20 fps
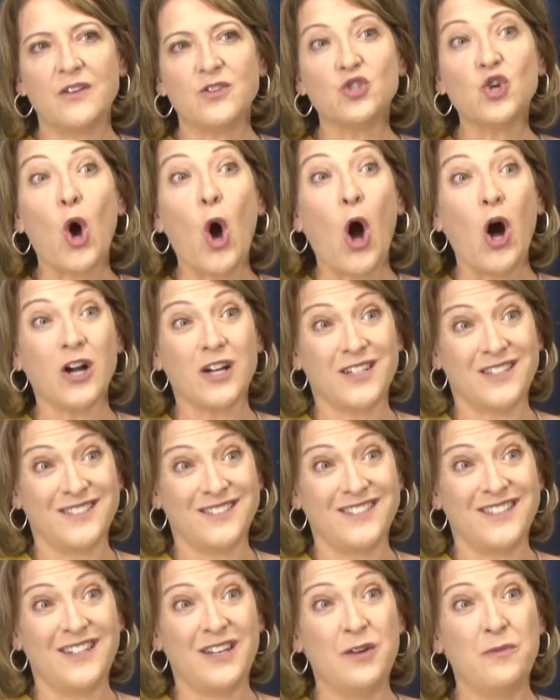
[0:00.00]
talk
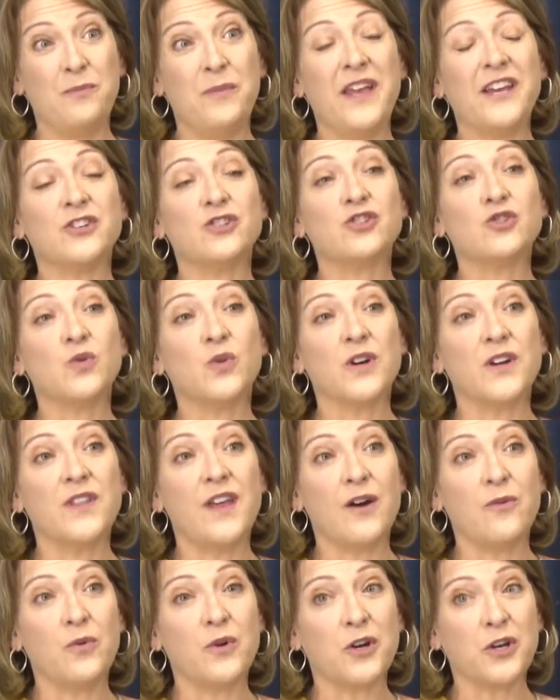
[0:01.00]
make sure
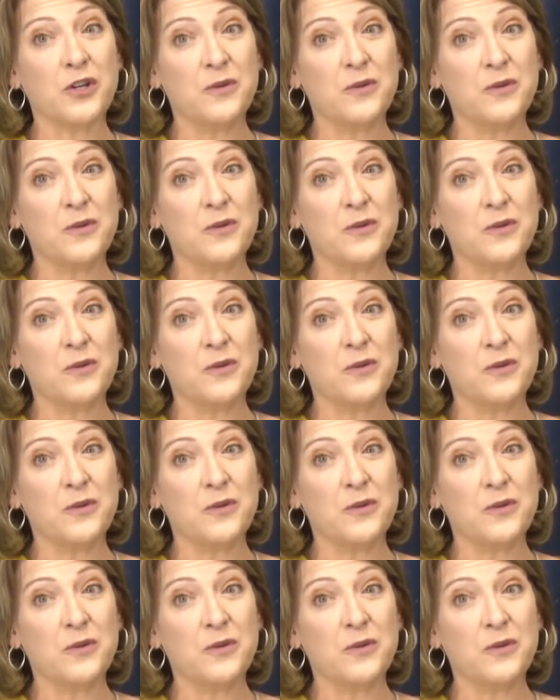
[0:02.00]
that we're